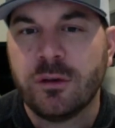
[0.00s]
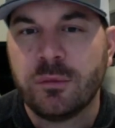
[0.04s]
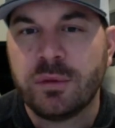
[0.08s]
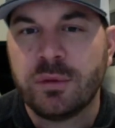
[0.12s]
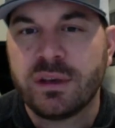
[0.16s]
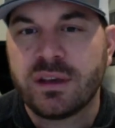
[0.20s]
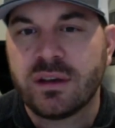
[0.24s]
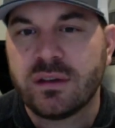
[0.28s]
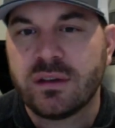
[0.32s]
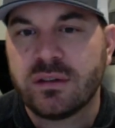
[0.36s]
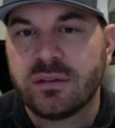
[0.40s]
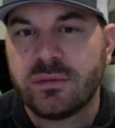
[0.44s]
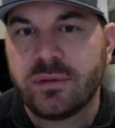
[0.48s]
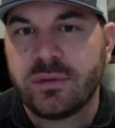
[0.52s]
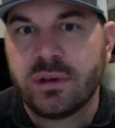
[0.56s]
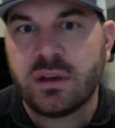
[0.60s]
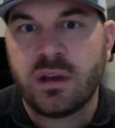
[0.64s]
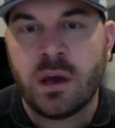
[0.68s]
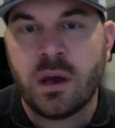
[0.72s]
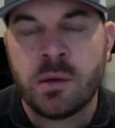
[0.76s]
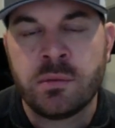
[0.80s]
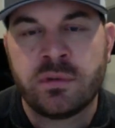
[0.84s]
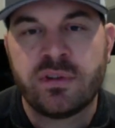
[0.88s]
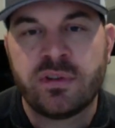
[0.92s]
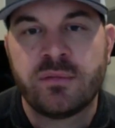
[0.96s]
because if he
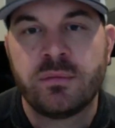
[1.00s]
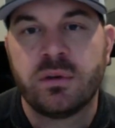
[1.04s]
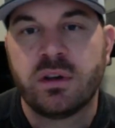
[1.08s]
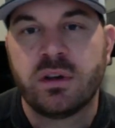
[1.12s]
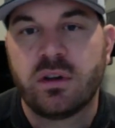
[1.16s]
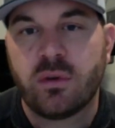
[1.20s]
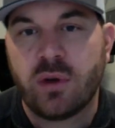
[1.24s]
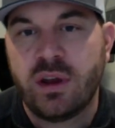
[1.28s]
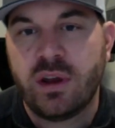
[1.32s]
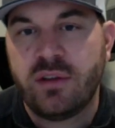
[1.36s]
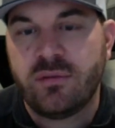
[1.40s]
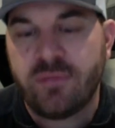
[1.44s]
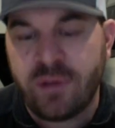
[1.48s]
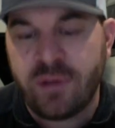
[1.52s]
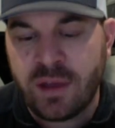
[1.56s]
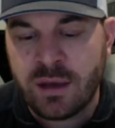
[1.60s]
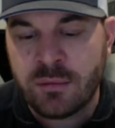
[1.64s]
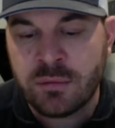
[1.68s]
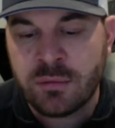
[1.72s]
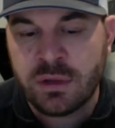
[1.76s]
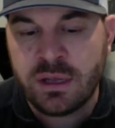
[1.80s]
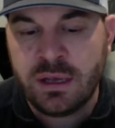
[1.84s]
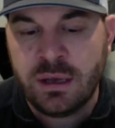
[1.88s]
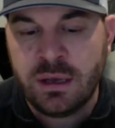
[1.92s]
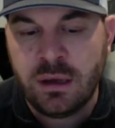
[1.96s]
comes from a great
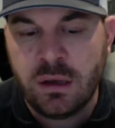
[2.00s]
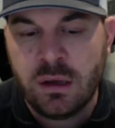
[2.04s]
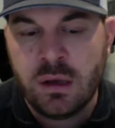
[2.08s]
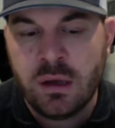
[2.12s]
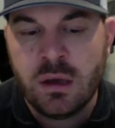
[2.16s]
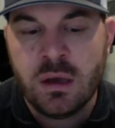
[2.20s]
family